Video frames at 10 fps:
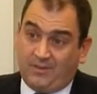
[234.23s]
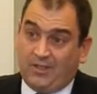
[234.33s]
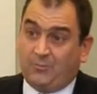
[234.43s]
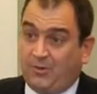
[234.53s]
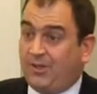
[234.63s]

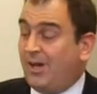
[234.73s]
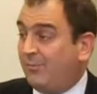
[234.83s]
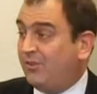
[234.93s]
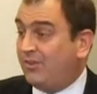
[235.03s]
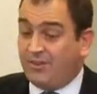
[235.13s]
That's pretty
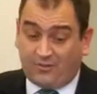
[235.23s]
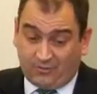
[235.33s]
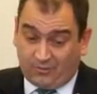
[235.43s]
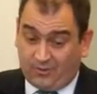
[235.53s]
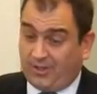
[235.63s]
common sense.
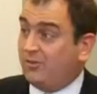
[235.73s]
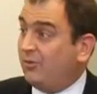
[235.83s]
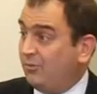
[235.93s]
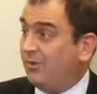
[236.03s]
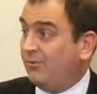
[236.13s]
You're treating
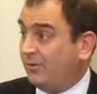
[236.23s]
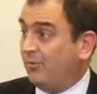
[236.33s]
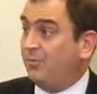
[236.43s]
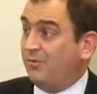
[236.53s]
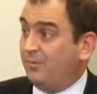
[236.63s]

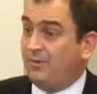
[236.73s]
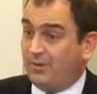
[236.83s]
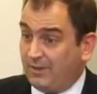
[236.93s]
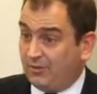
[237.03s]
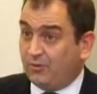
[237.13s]

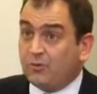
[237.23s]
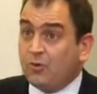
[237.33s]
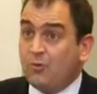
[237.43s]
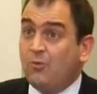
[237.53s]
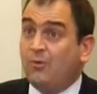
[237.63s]

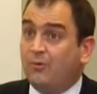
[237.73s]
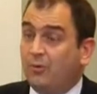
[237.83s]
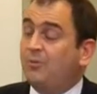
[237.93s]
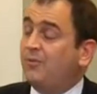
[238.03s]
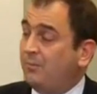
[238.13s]
two
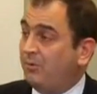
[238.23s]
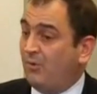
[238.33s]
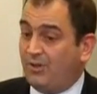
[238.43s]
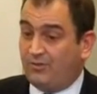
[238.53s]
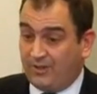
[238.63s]
groups of
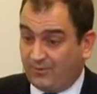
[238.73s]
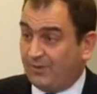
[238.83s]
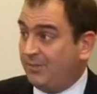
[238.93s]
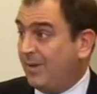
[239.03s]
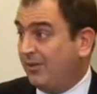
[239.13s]
employees
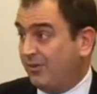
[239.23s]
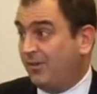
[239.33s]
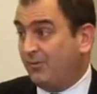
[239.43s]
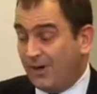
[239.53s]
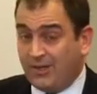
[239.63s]
differently based
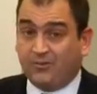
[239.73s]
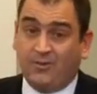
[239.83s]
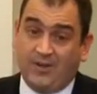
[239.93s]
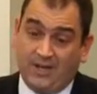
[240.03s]
on their race or their